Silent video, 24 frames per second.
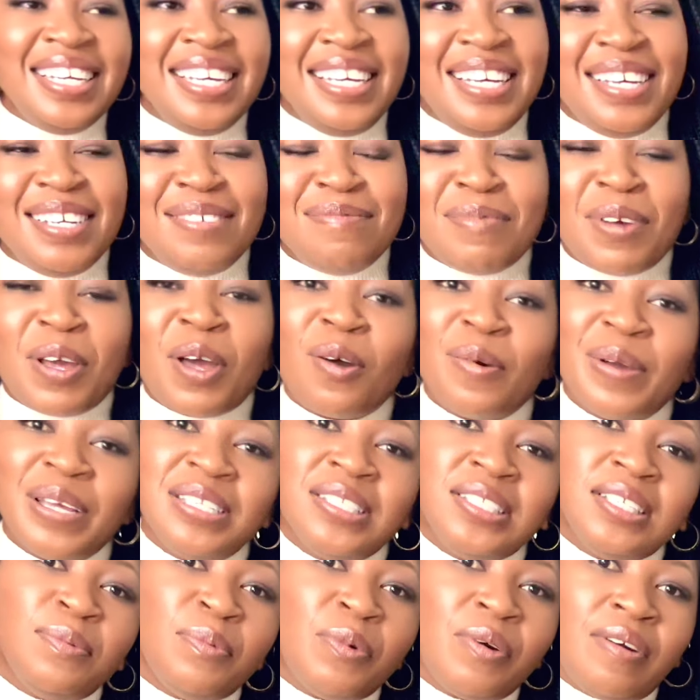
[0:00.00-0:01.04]
um, going
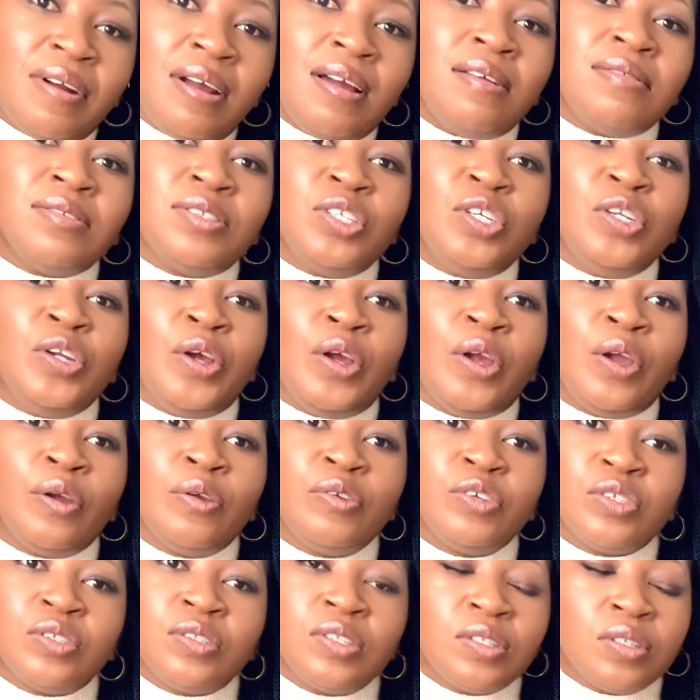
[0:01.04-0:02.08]
somewhere else. You know,
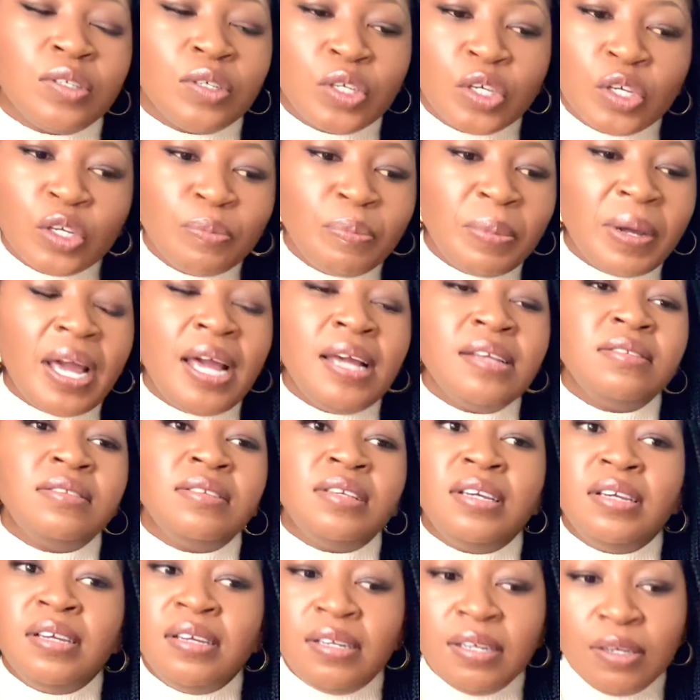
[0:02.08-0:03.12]
just as a good
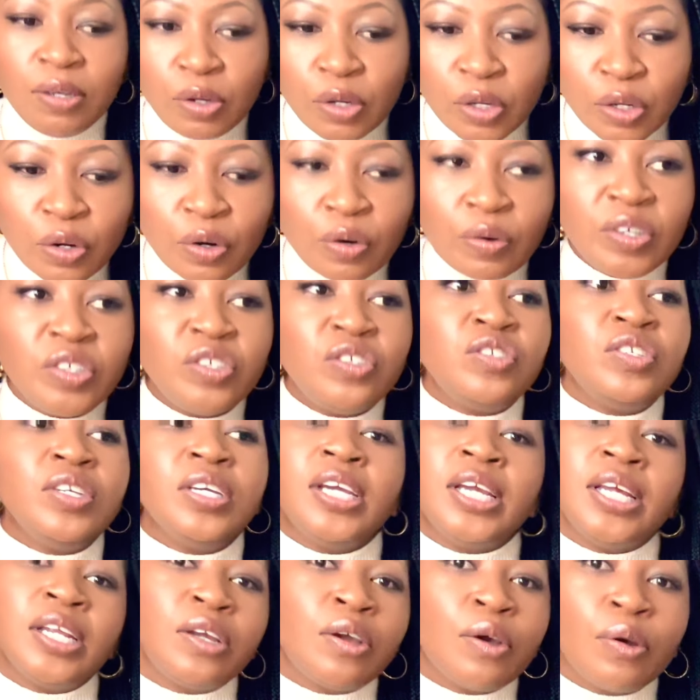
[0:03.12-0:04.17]
person, a good
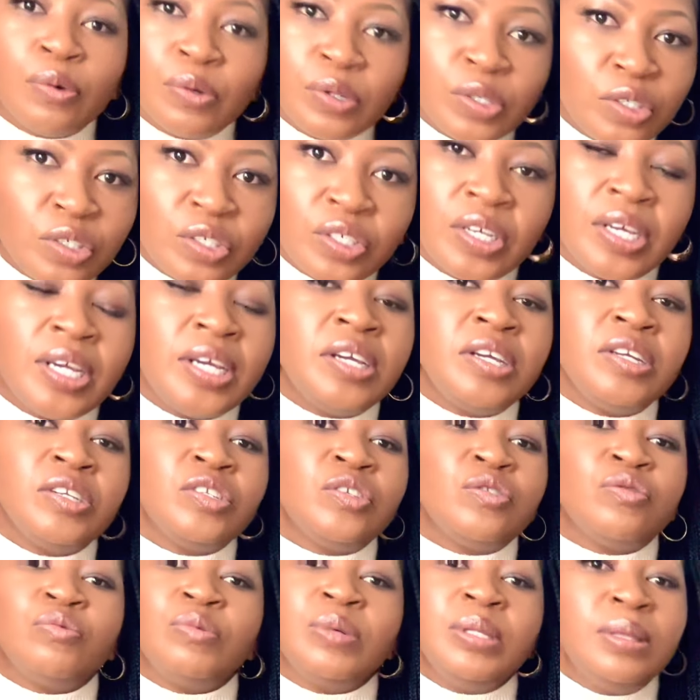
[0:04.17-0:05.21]
Christian, go to
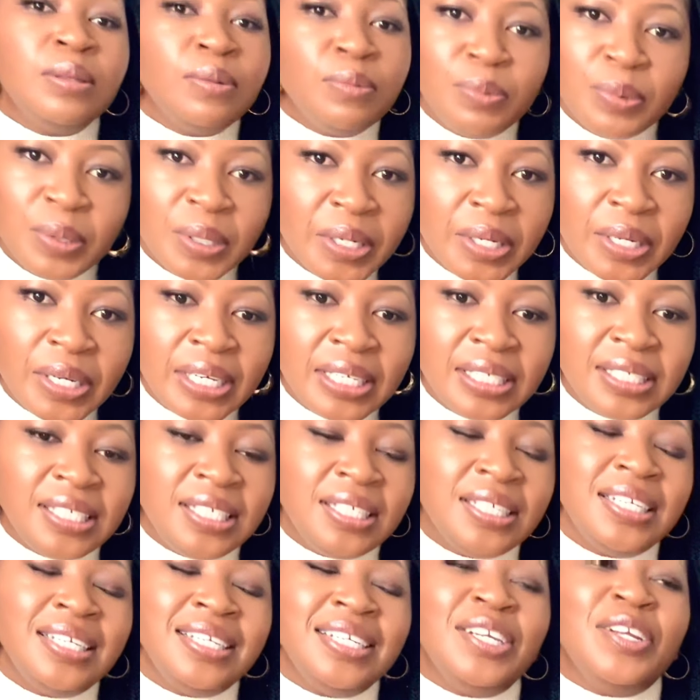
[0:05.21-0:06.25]
church, read the Word.
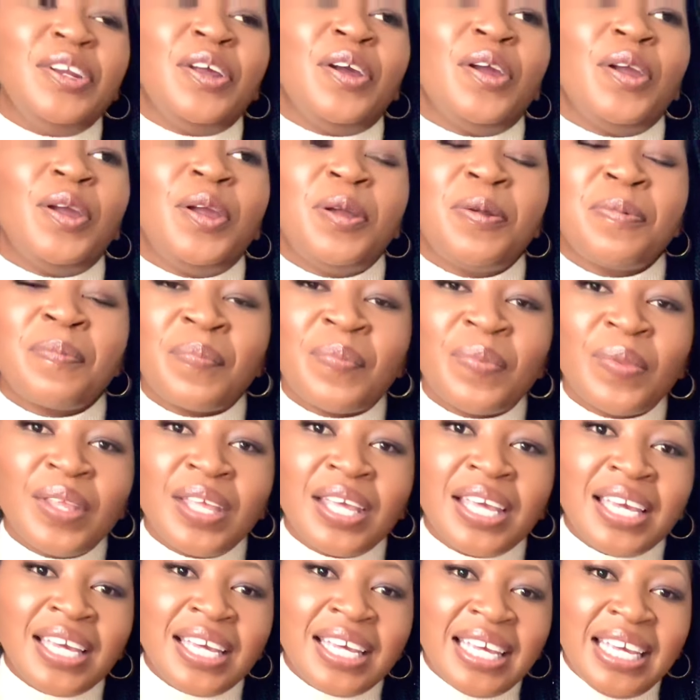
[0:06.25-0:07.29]
You know,
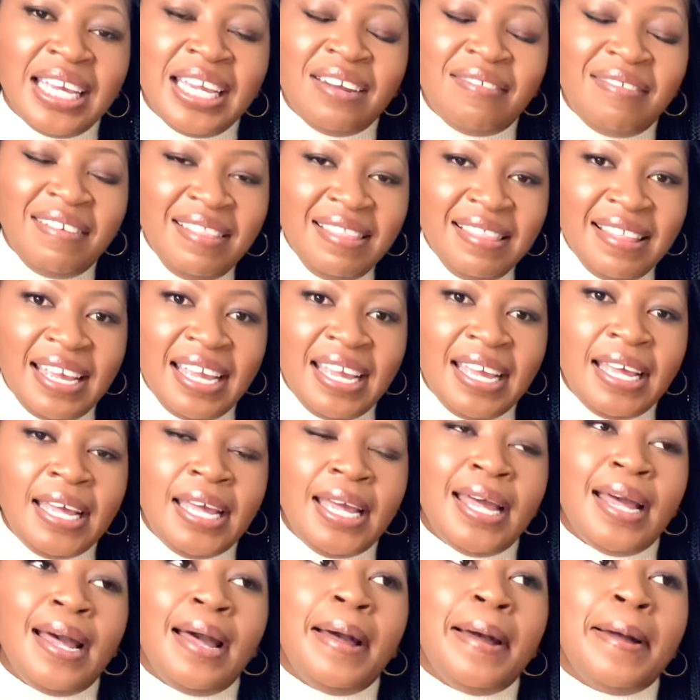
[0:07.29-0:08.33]
here and
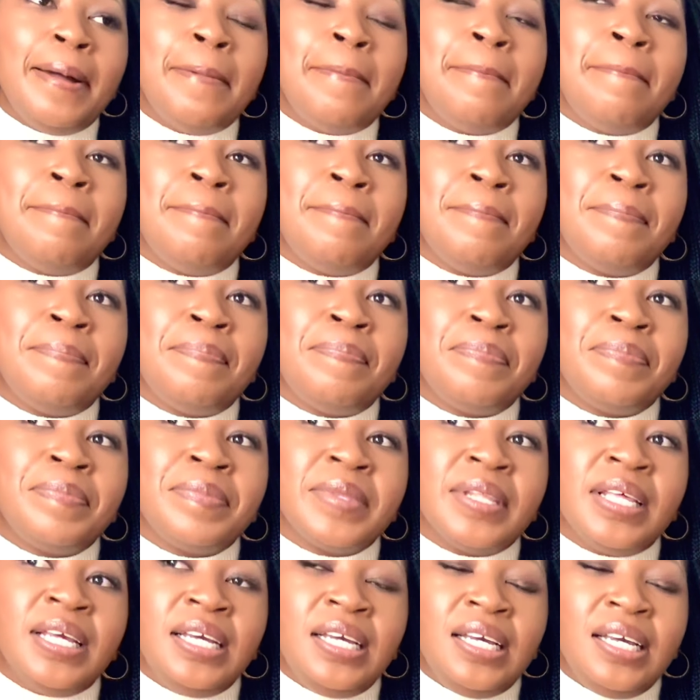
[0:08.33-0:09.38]
there.
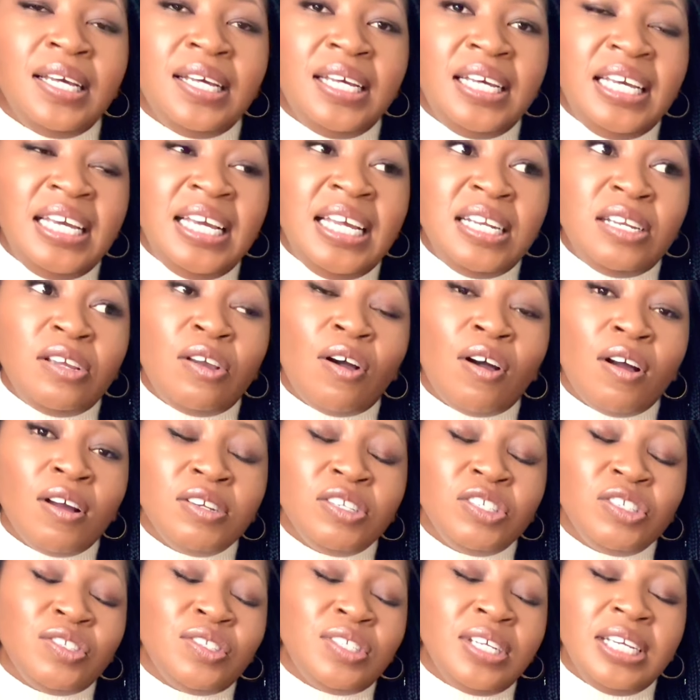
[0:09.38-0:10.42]
Um, and
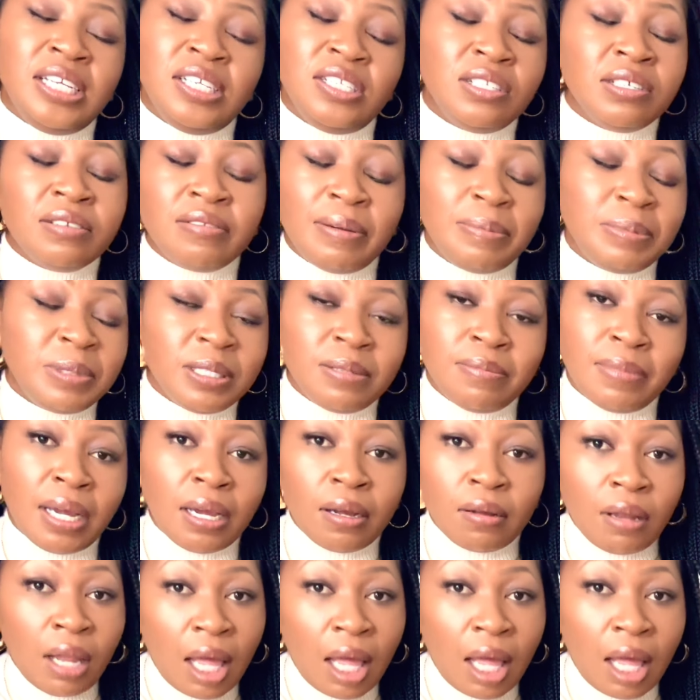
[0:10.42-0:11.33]
God just interrupted my whole